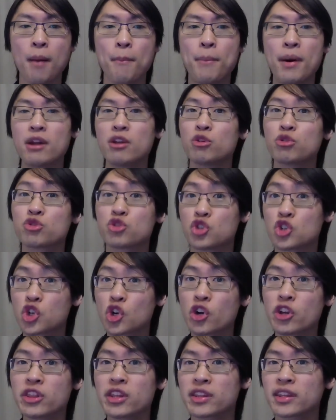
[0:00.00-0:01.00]
but it was
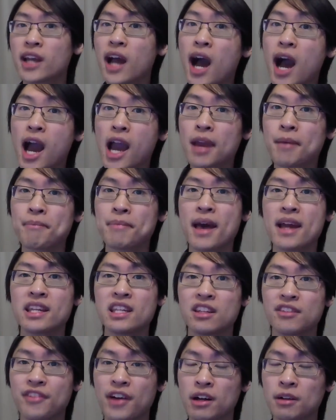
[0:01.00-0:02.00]
during the time that
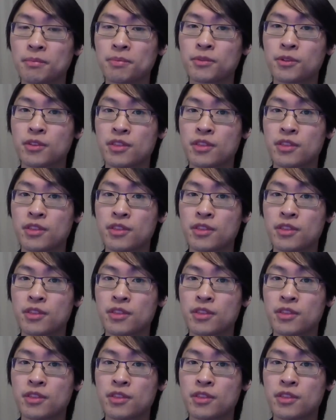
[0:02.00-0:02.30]
he developed